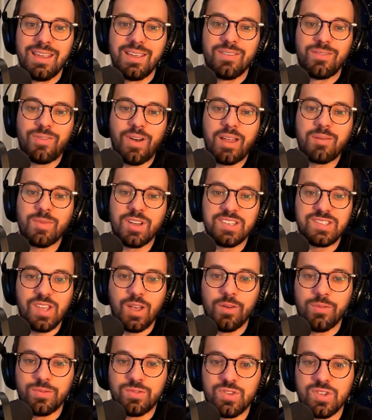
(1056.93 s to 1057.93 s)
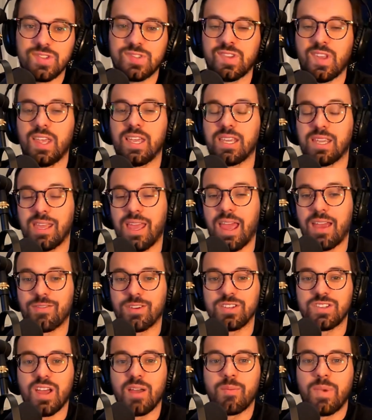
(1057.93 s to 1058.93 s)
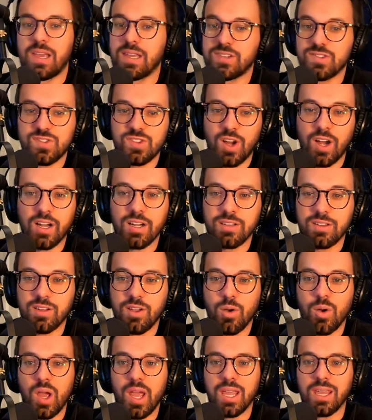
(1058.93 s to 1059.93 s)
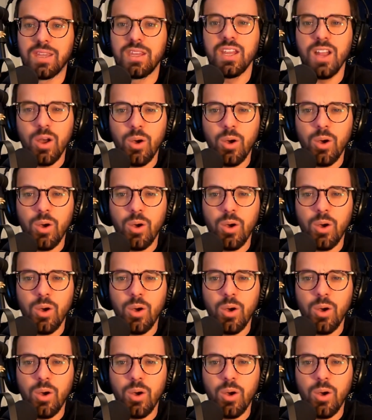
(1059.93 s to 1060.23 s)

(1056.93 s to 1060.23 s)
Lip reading: find myself just like every time I start going,